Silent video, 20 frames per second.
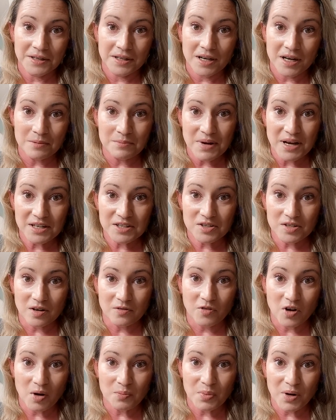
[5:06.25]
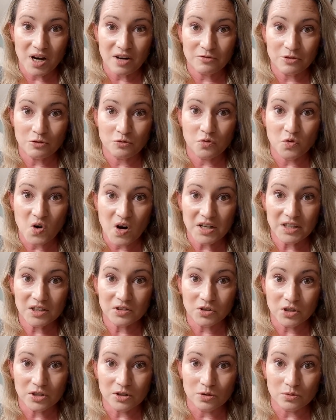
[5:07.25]
and make stuff up off of one
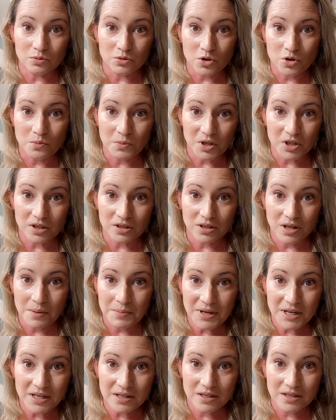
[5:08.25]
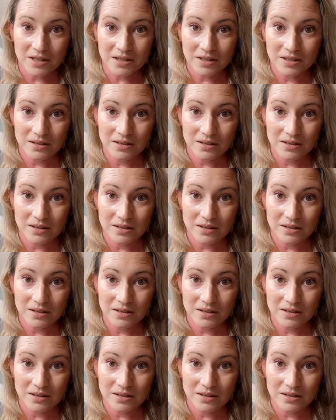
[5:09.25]
little rumor. I mean,